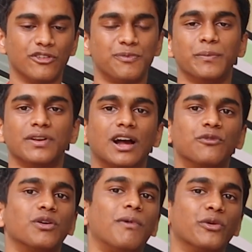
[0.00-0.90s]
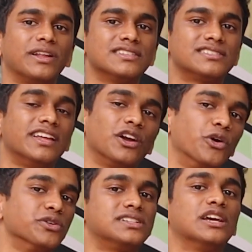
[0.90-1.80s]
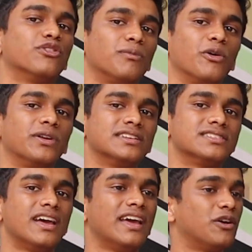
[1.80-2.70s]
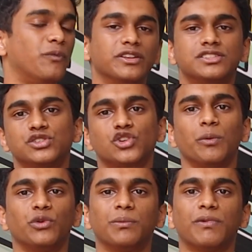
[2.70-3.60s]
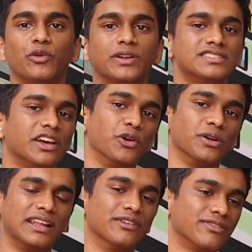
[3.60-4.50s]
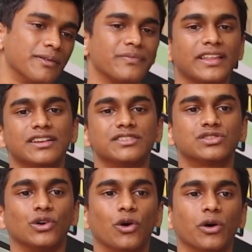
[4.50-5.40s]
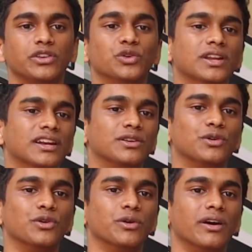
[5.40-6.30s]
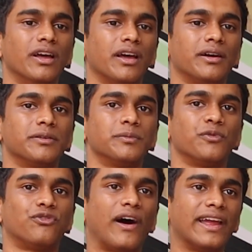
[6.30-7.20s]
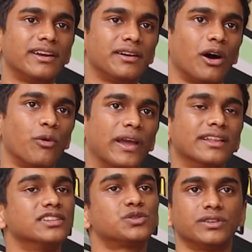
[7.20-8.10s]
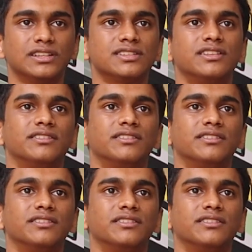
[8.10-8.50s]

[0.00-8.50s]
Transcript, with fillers: if people come for bounties, they're going to stay for bounties. Once you stop doing bounties, they're going to leave. So you need to find a way. I think